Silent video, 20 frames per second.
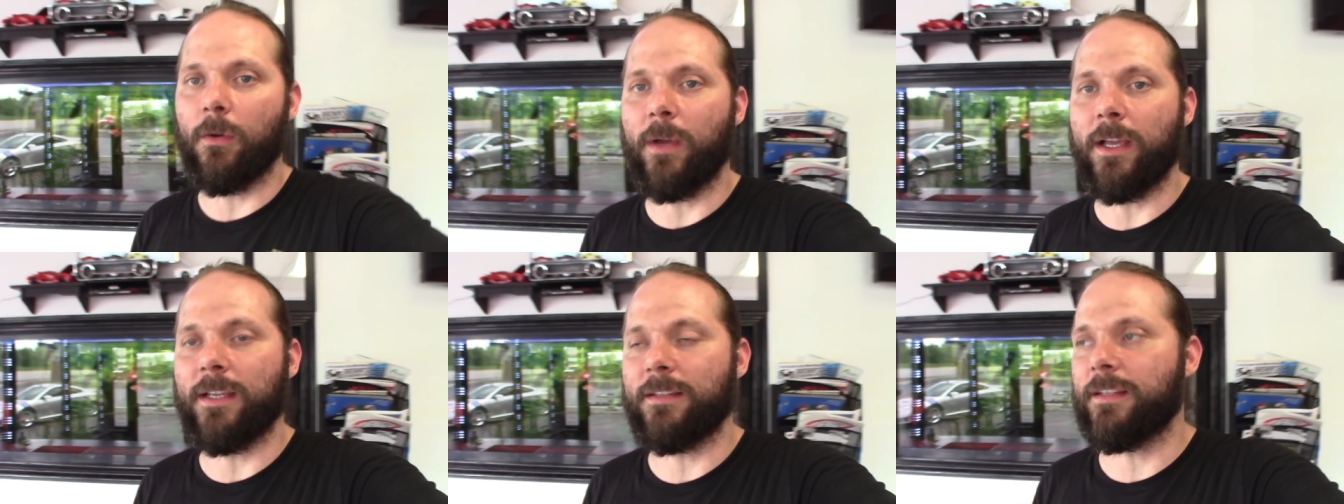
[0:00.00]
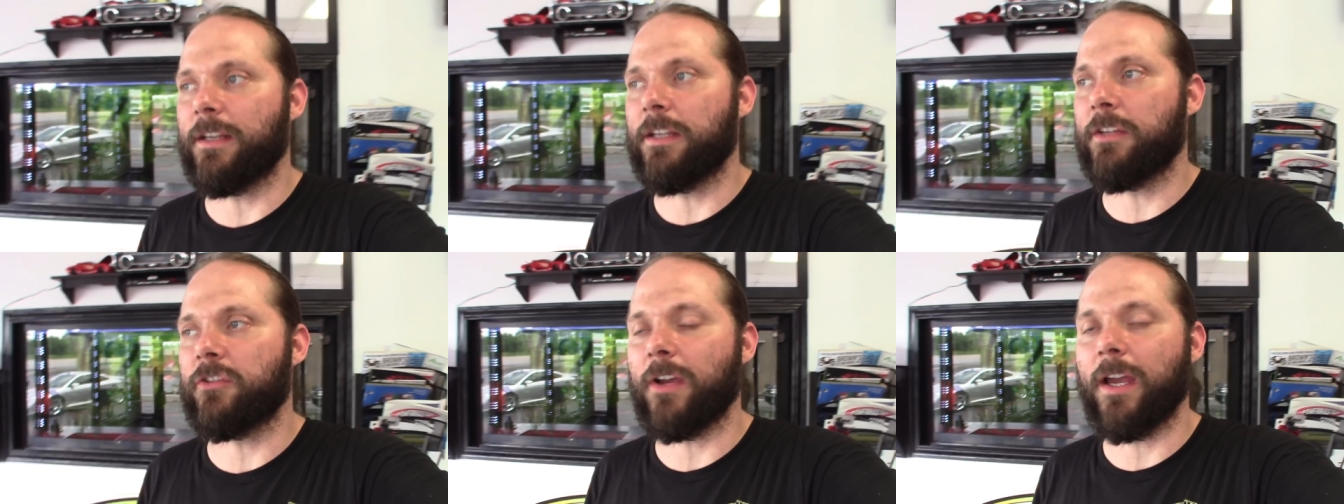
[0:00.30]
waste
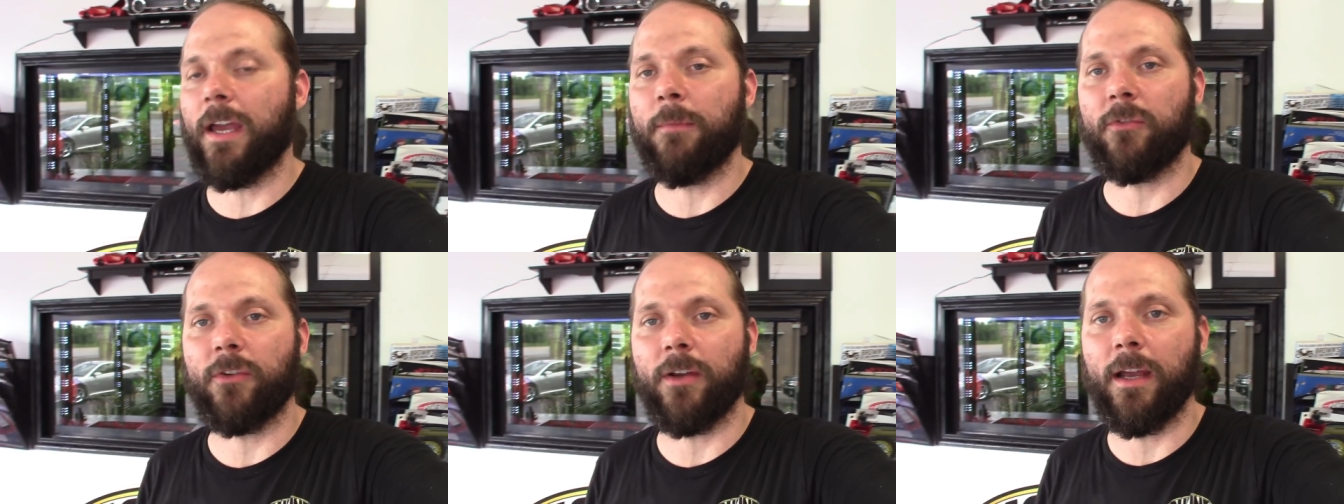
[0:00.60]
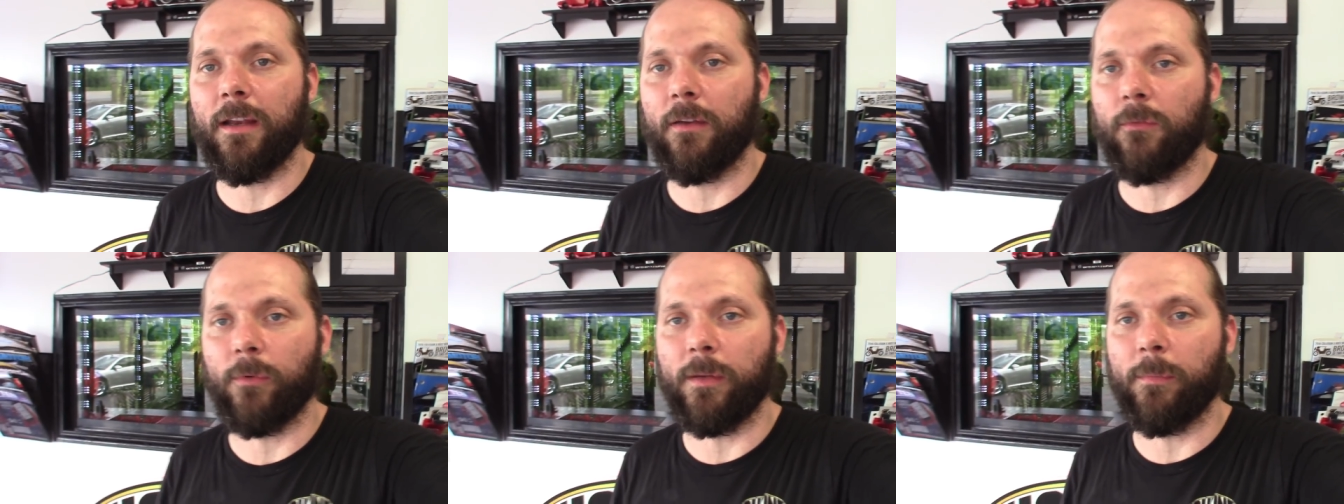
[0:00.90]
any time
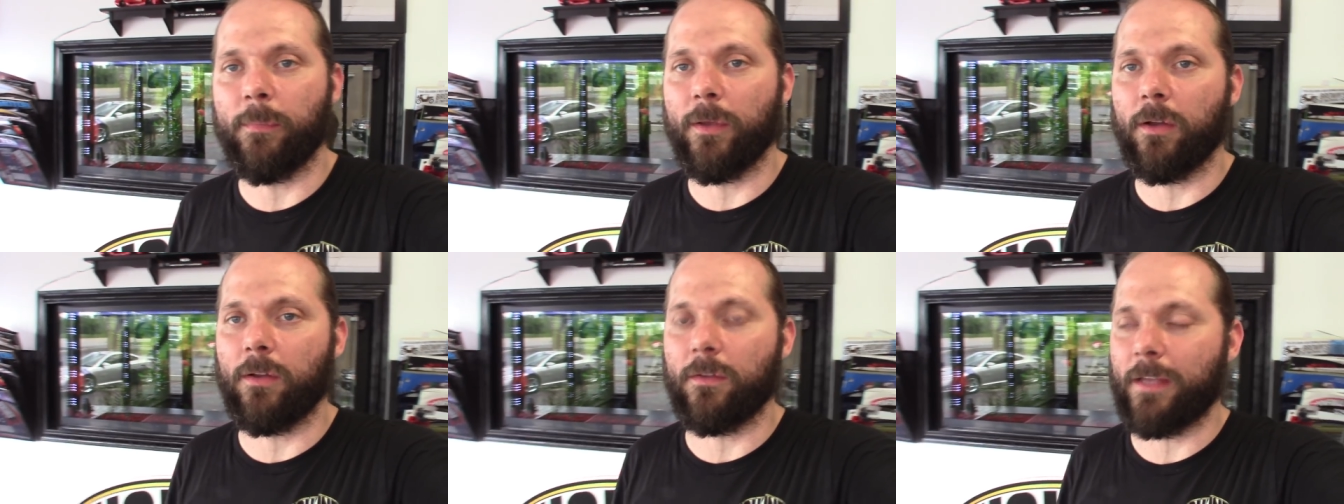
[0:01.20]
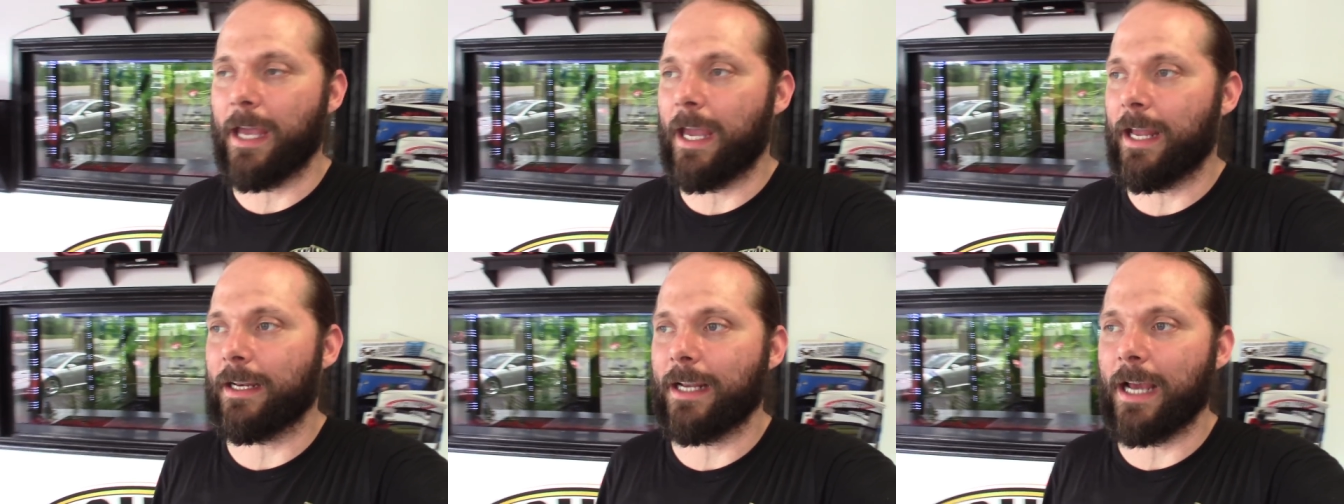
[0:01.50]
trying to rebuild
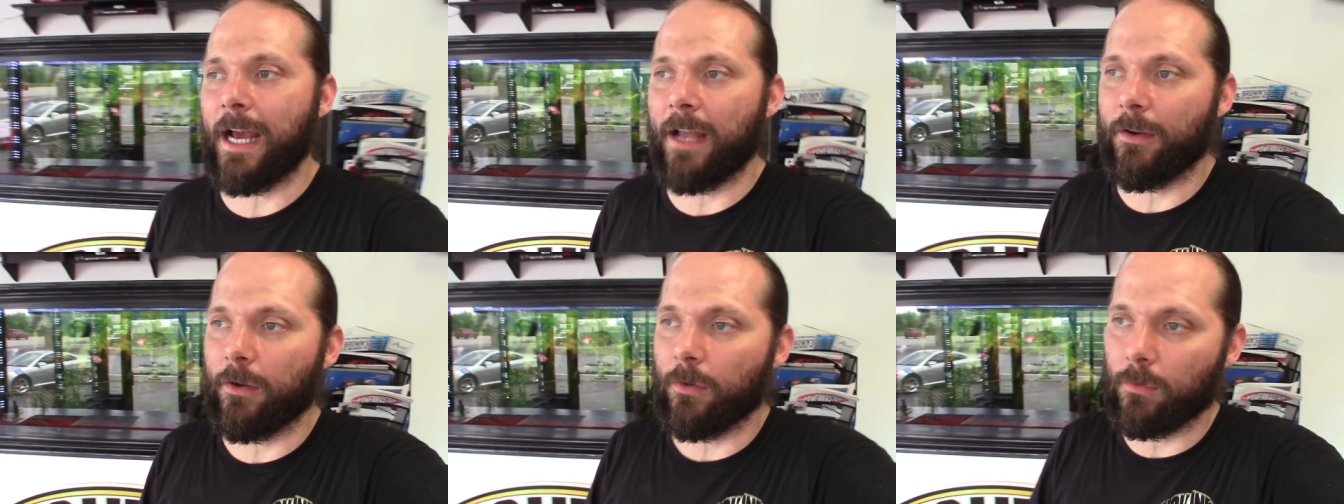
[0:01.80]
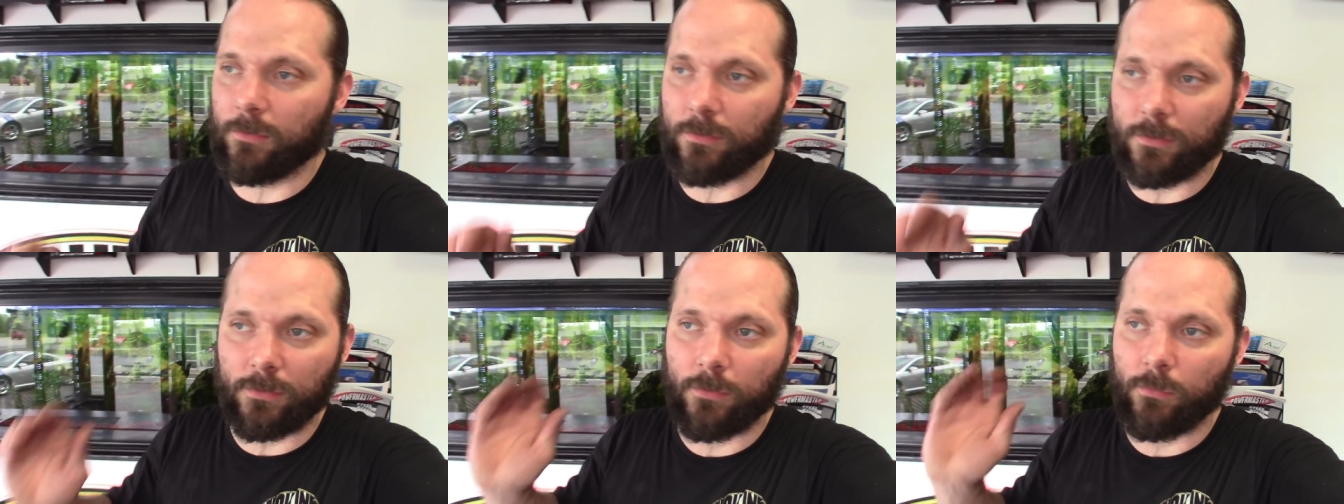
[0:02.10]
that. God
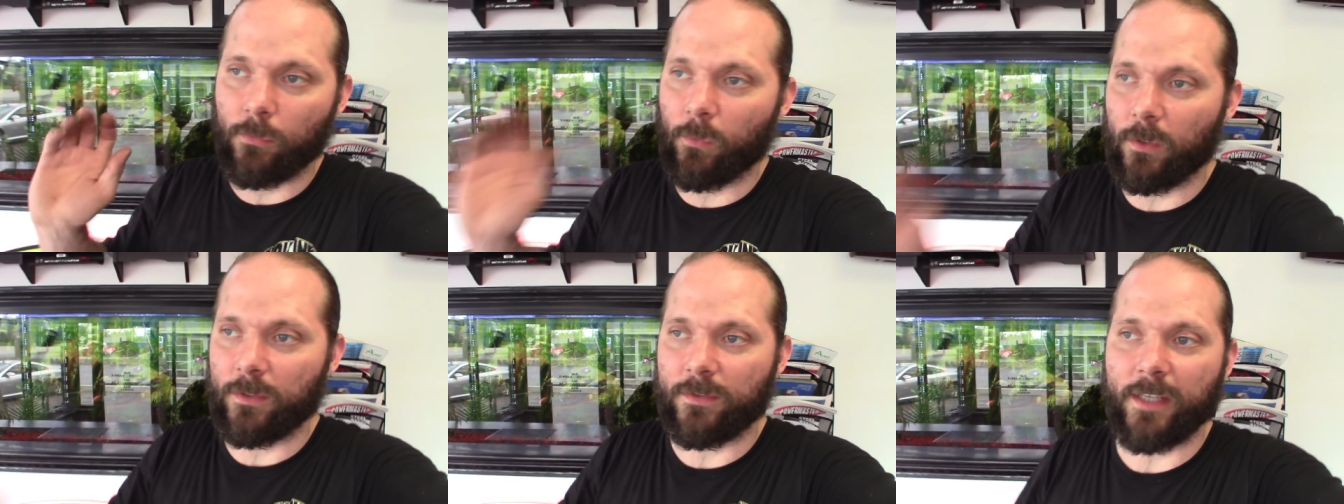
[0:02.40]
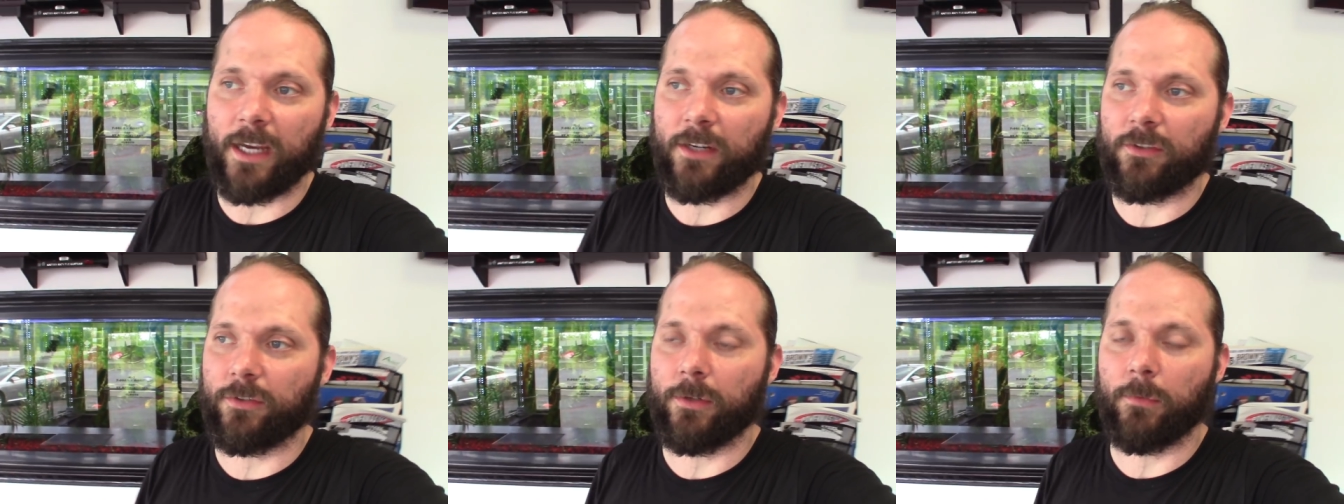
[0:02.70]
knows what's
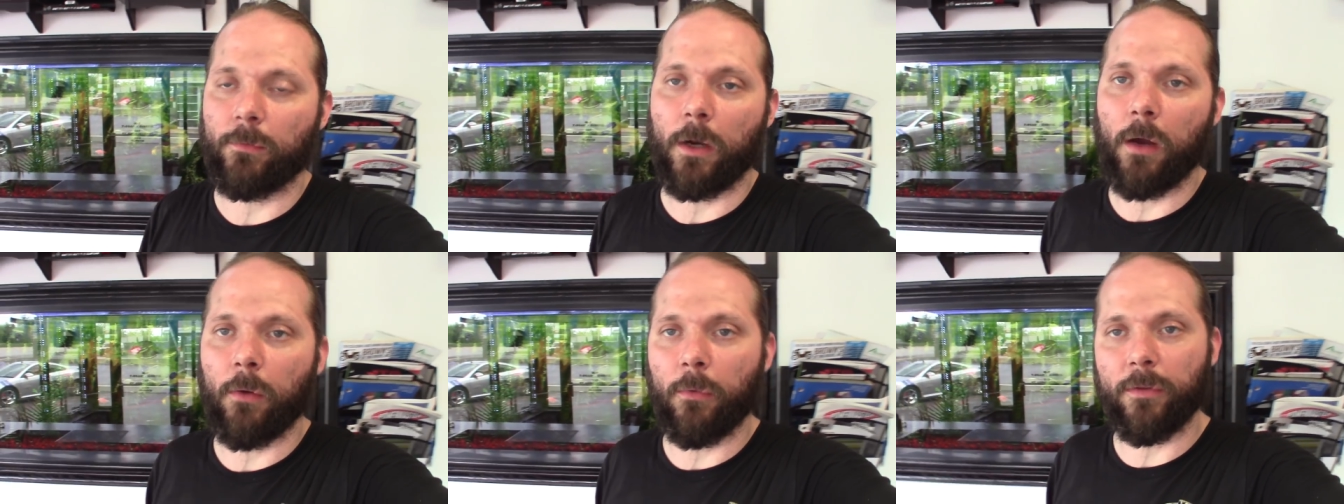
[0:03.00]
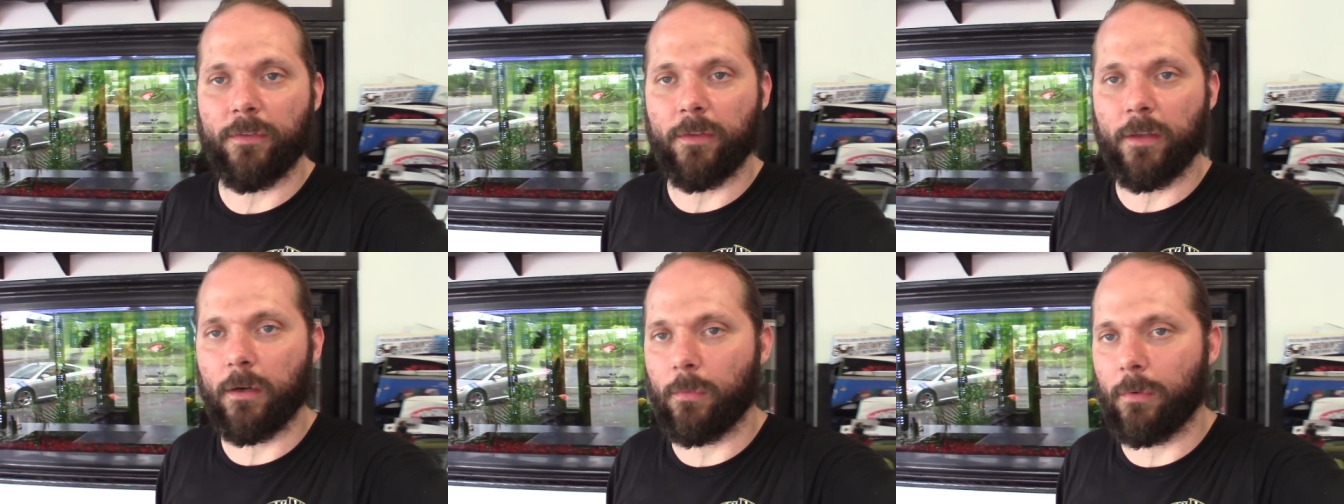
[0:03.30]
actually wrong
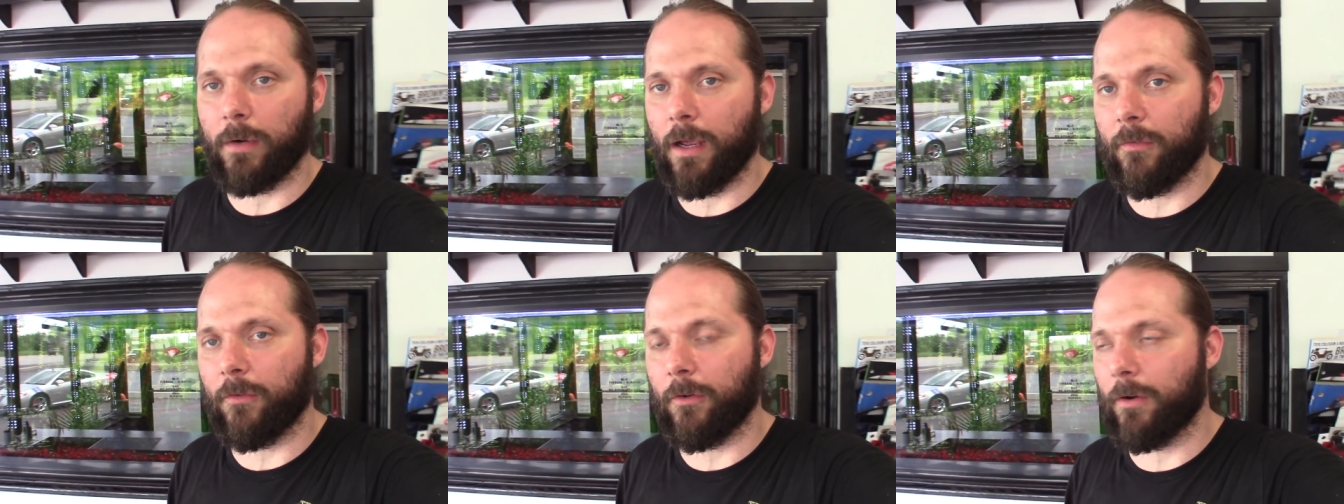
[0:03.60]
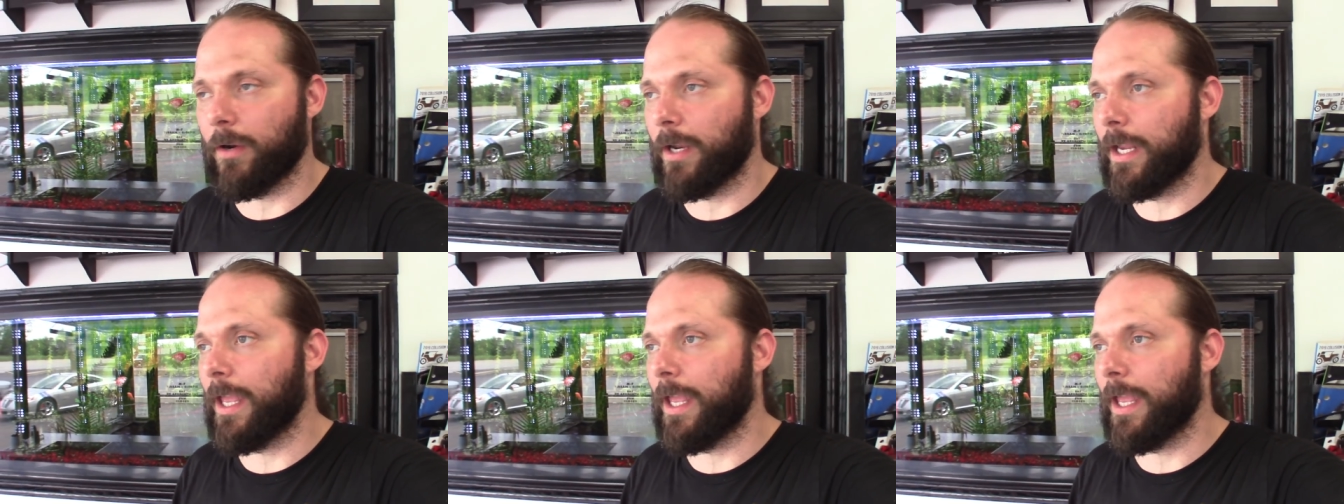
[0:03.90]
with it or whatever.